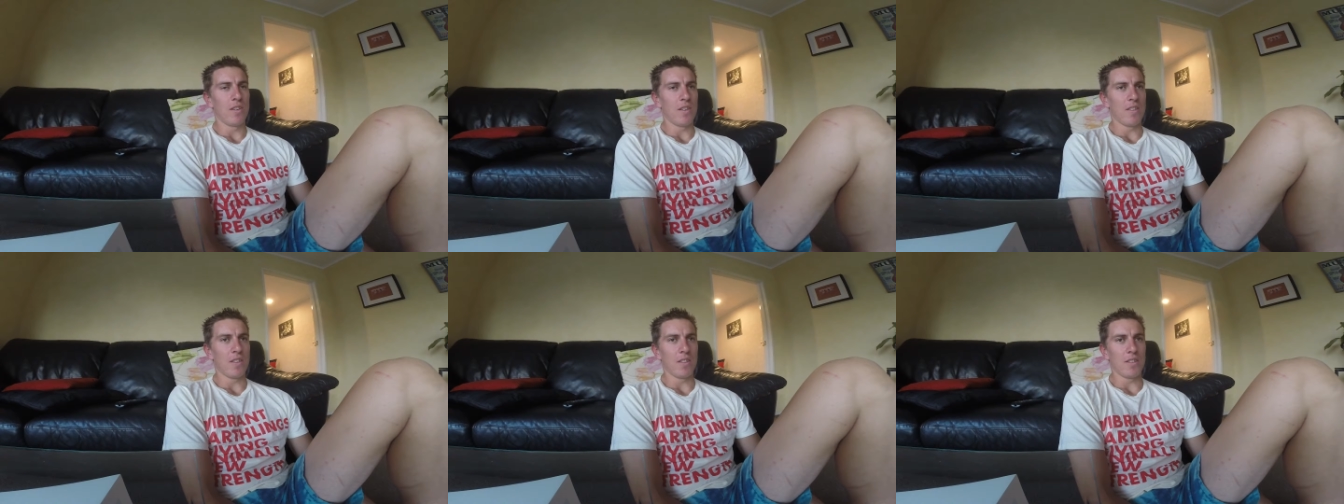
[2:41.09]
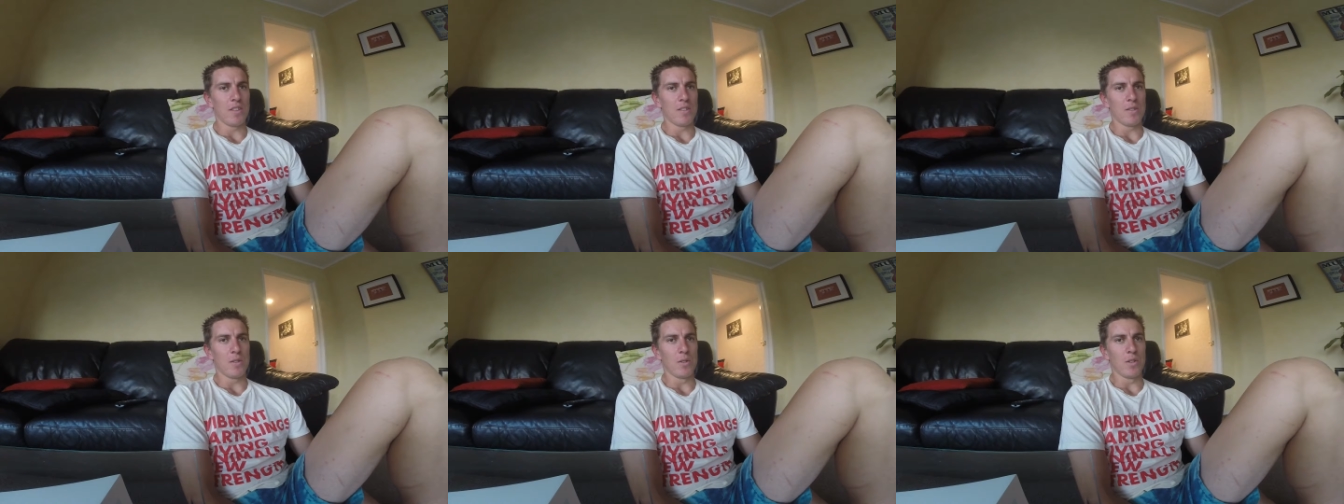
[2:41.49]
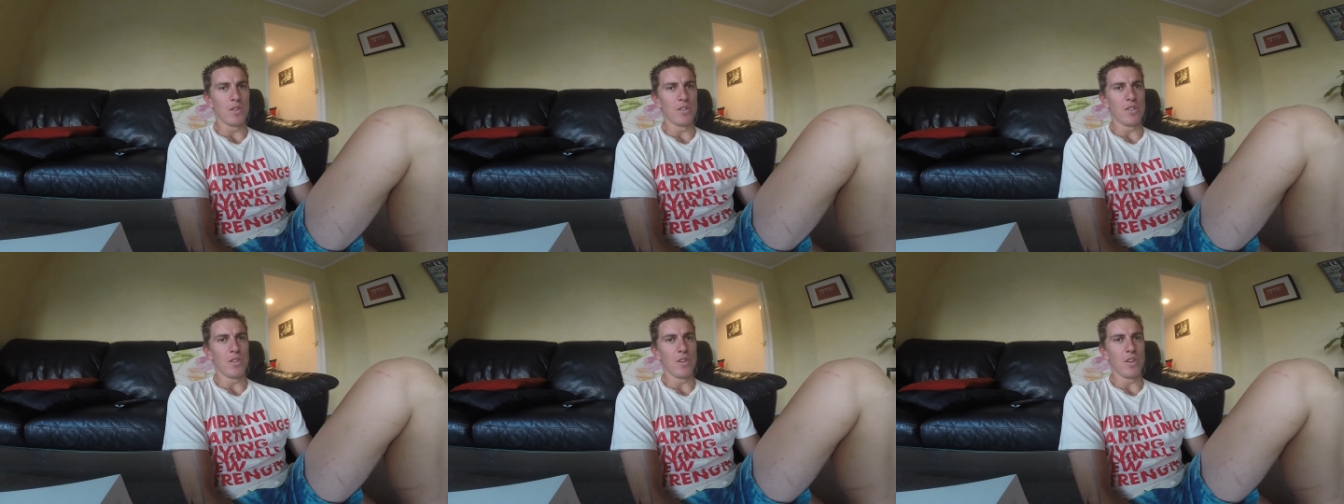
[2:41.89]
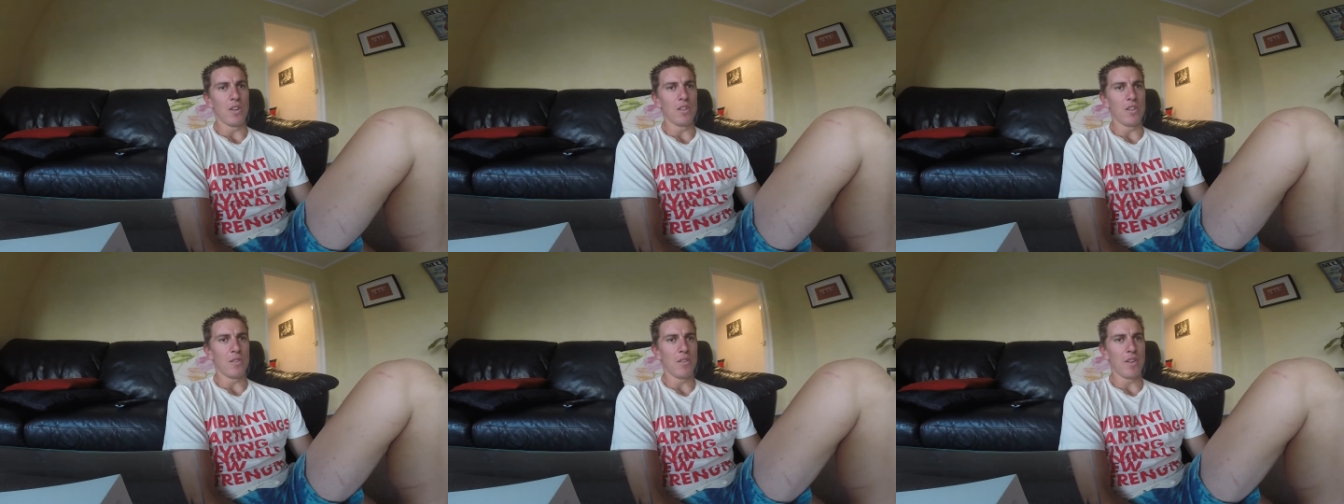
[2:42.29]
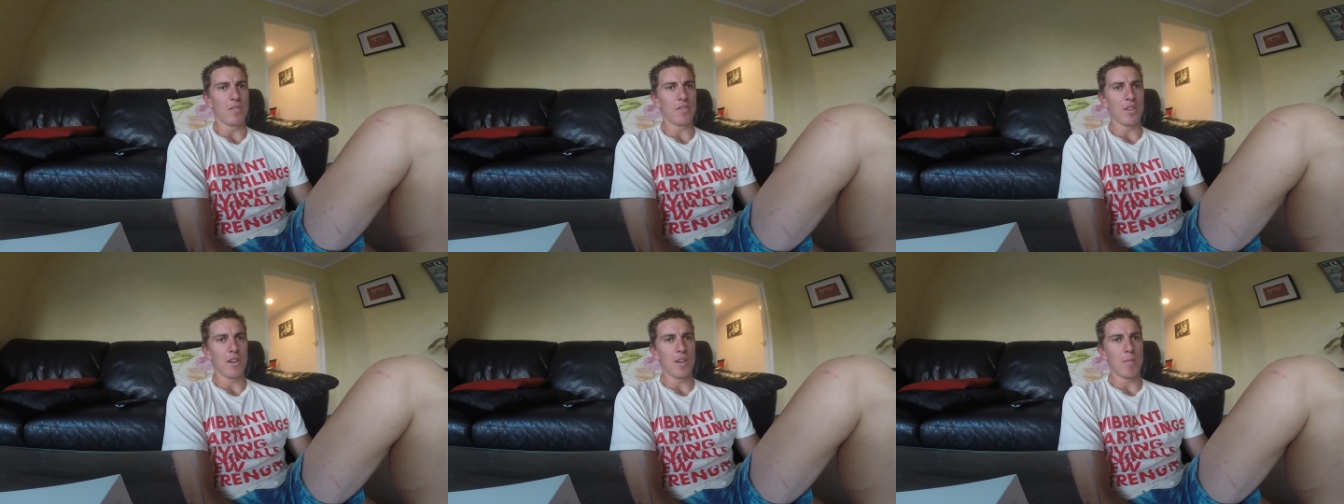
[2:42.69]
I think that's no good. You know, you definitely
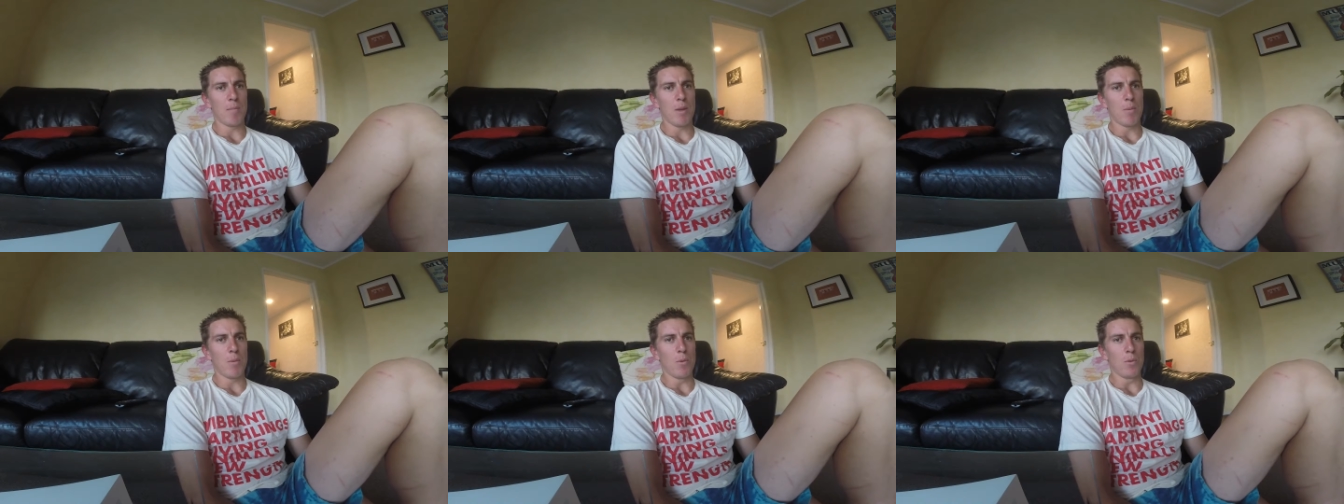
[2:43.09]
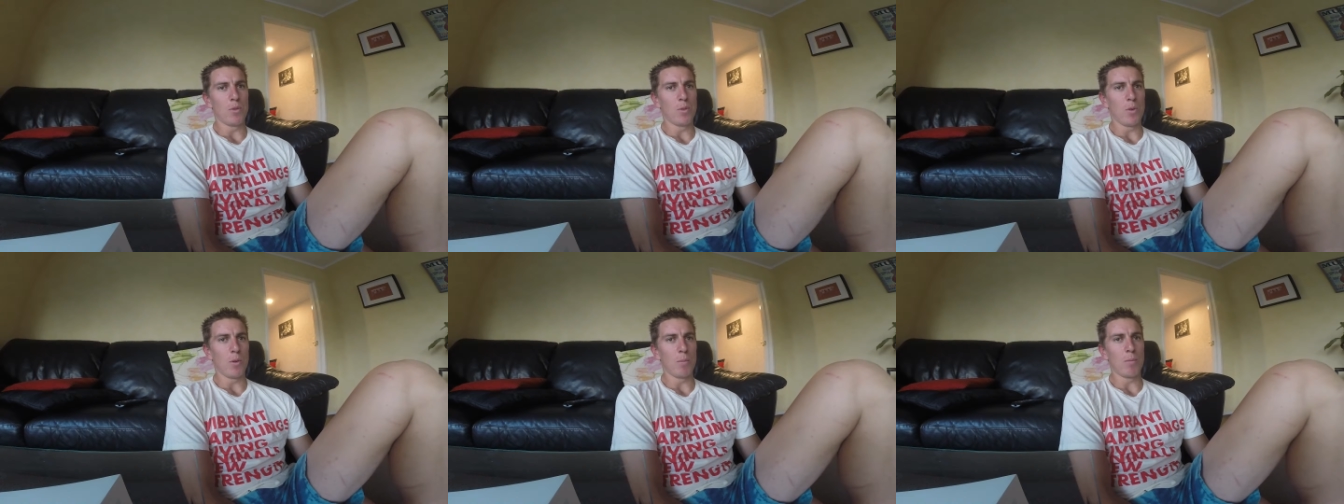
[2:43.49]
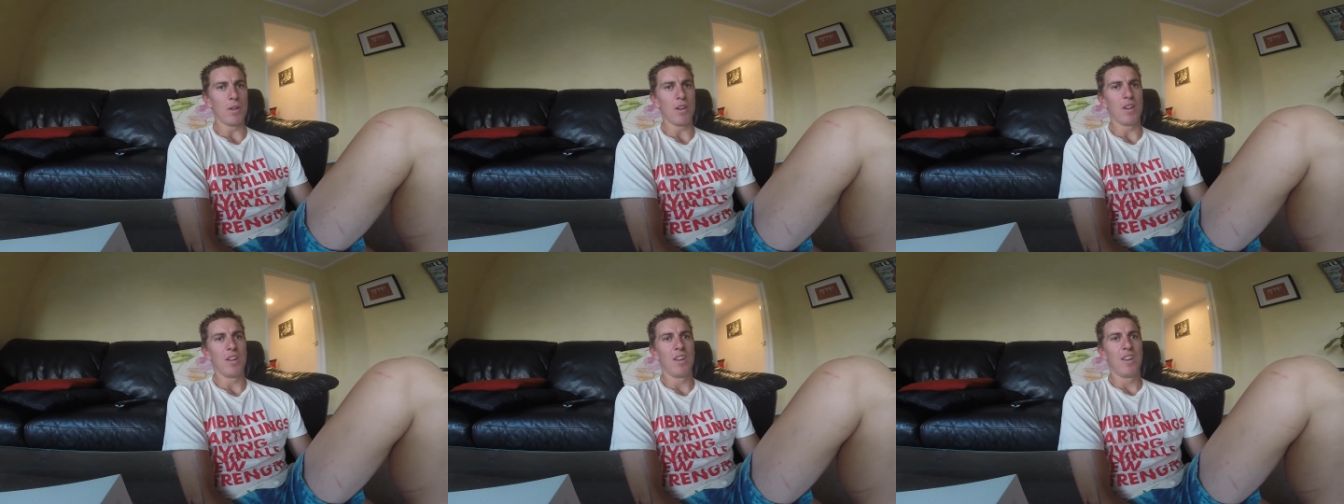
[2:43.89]
have to let people talk, but